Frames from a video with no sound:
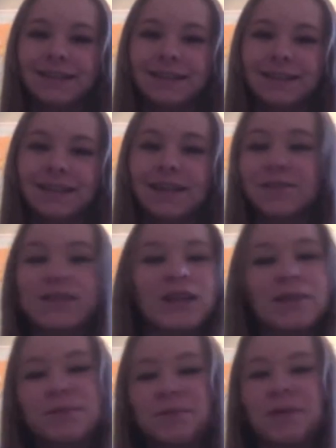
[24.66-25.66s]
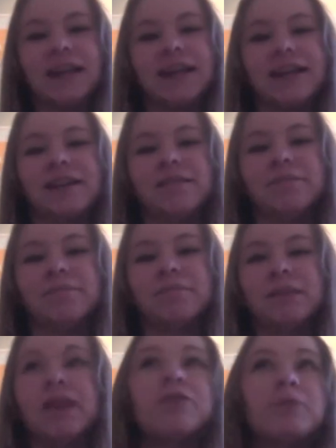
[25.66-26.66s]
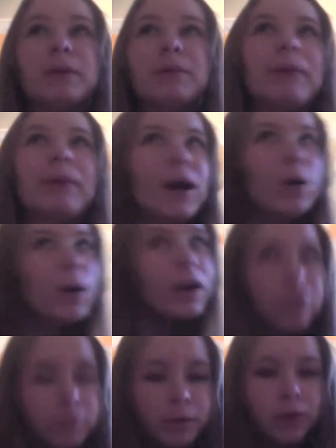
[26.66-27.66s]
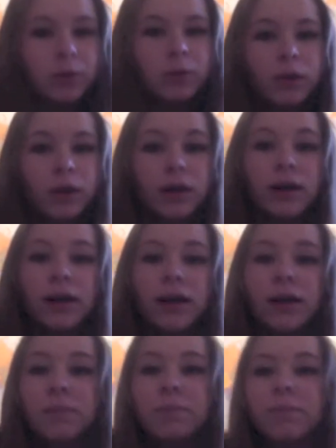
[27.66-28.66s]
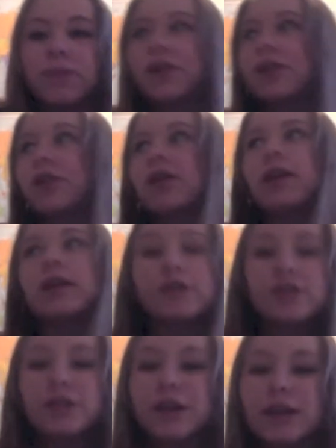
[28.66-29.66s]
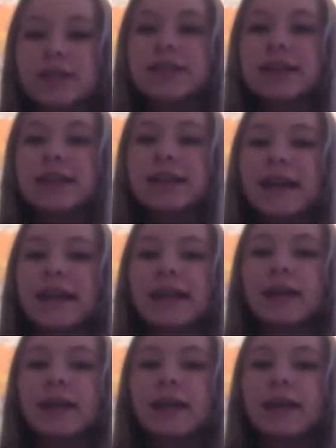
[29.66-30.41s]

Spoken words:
Never stop smiling. If people back away from you, they're just getting a